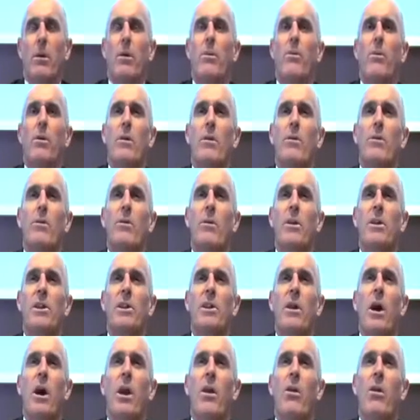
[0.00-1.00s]
That the
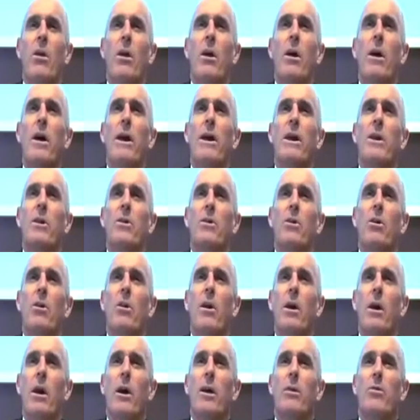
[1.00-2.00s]
son is
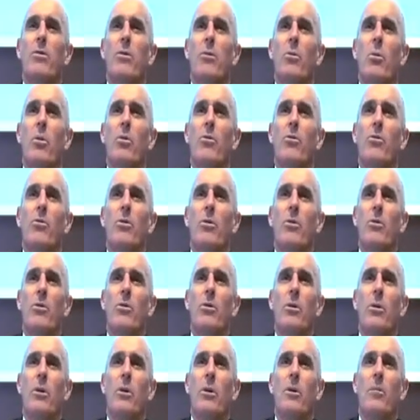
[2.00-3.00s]
not going to want
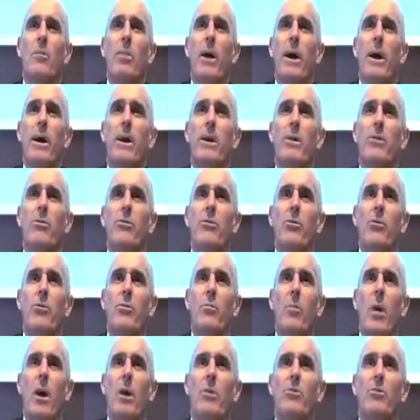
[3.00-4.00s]
to pay too
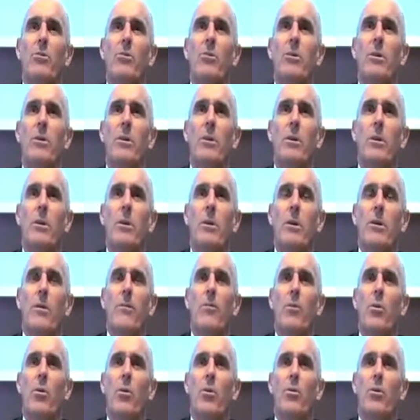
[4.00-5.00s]
much
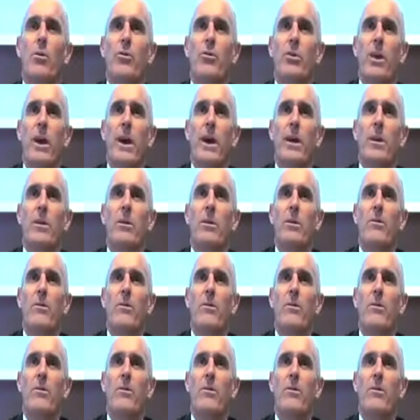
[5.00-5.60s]
for the shares.